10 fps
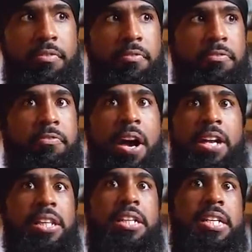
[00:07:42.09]

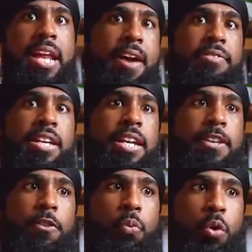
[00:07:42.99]
finally
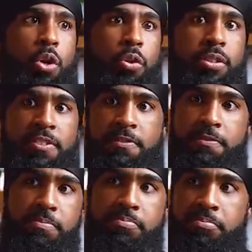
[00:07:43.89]
navigating the world
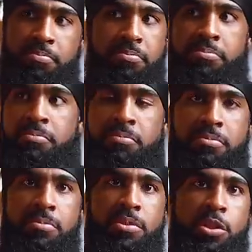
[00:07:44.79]
of
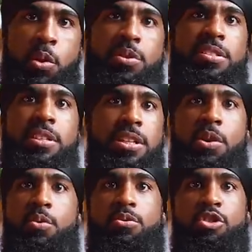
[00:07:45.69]

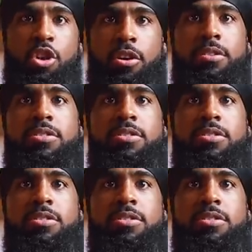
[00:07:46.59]
Tostitos jarred